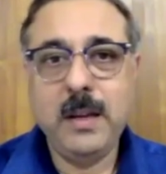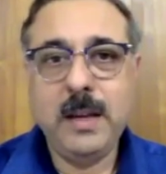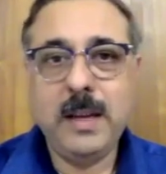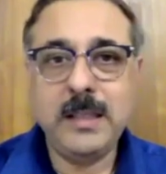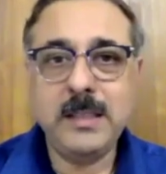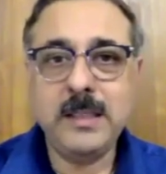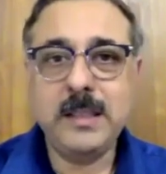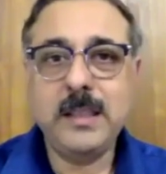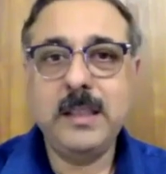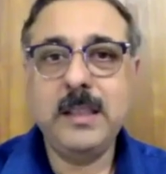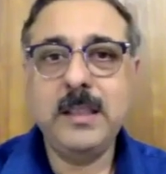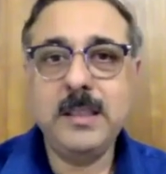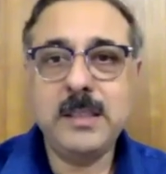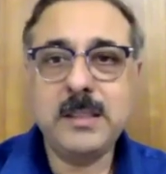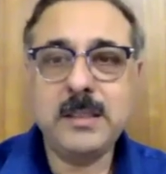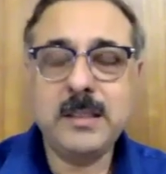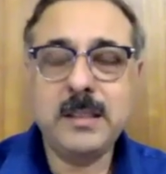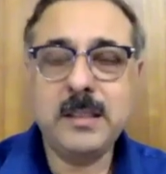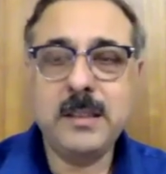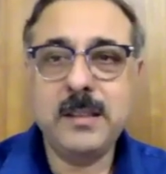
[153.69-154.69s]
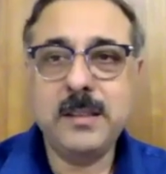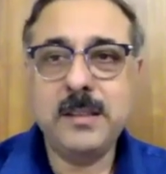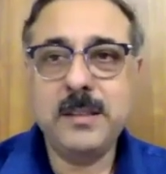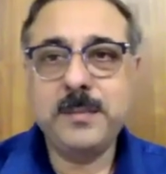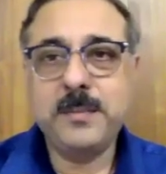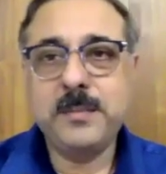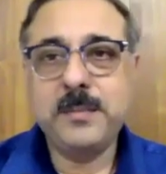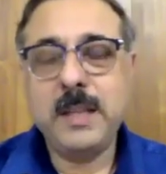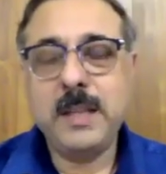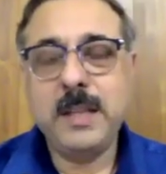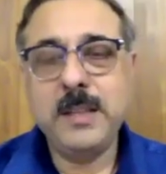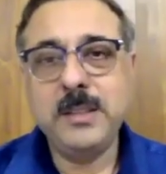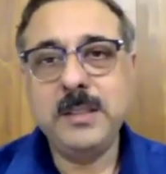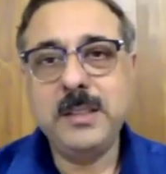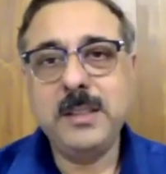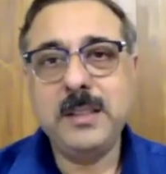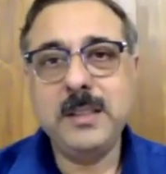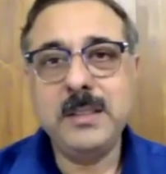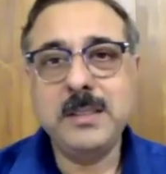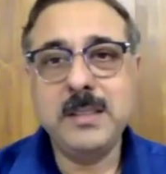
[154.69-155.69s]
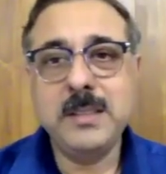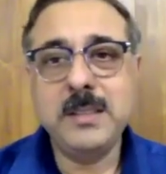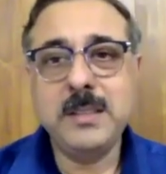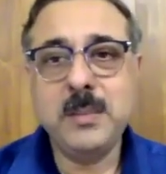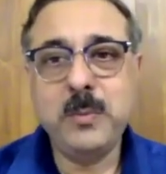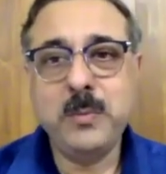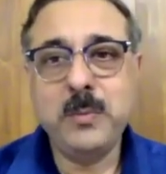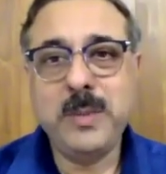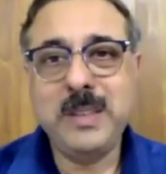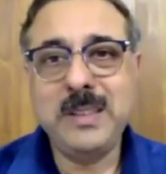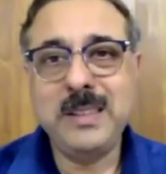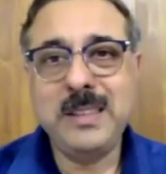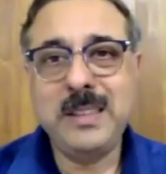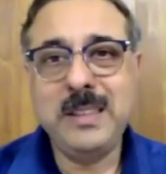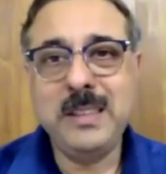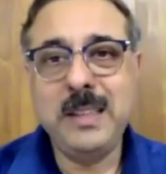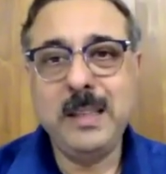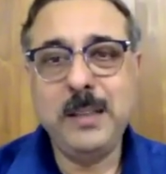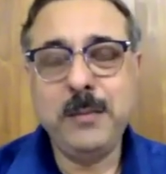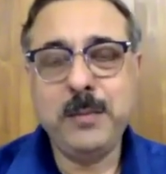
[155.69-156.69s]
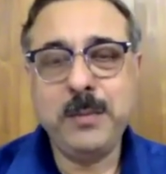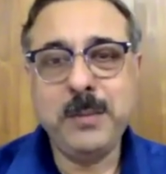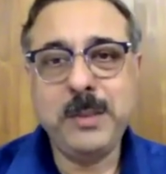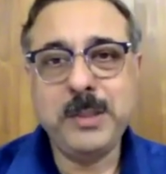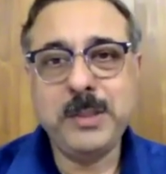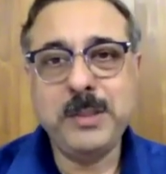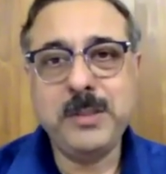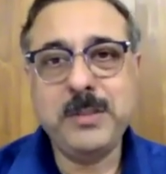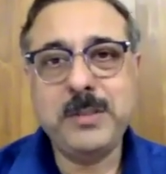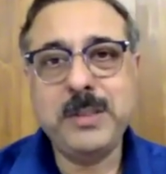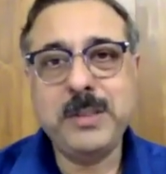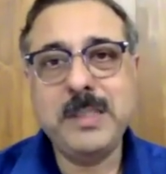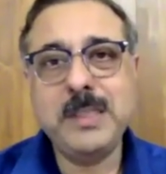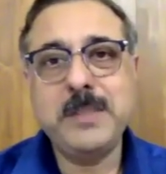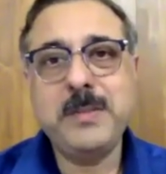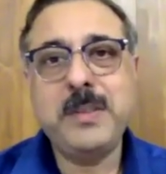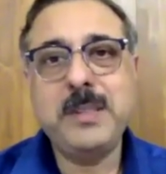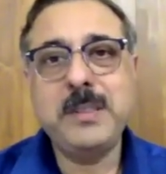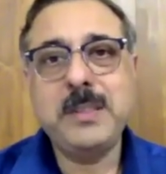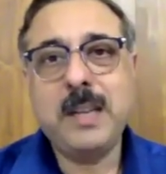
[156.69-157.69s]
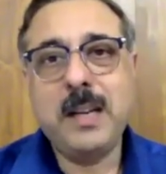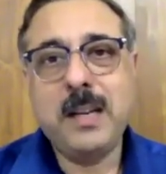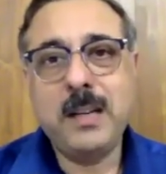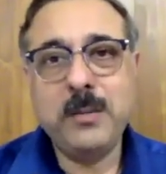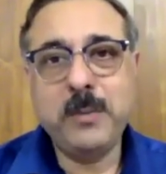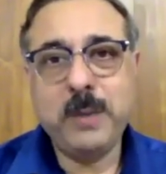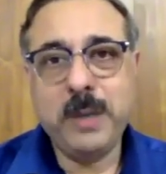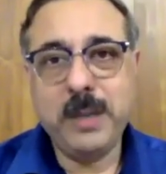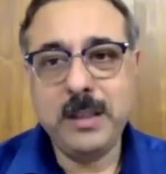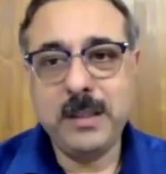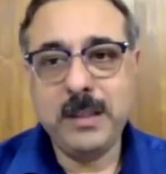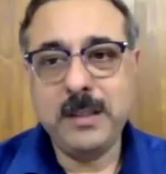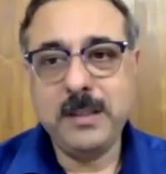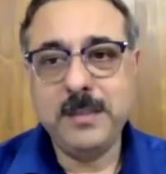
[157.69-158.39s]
As against engineering system, when the information transfer is hardwired.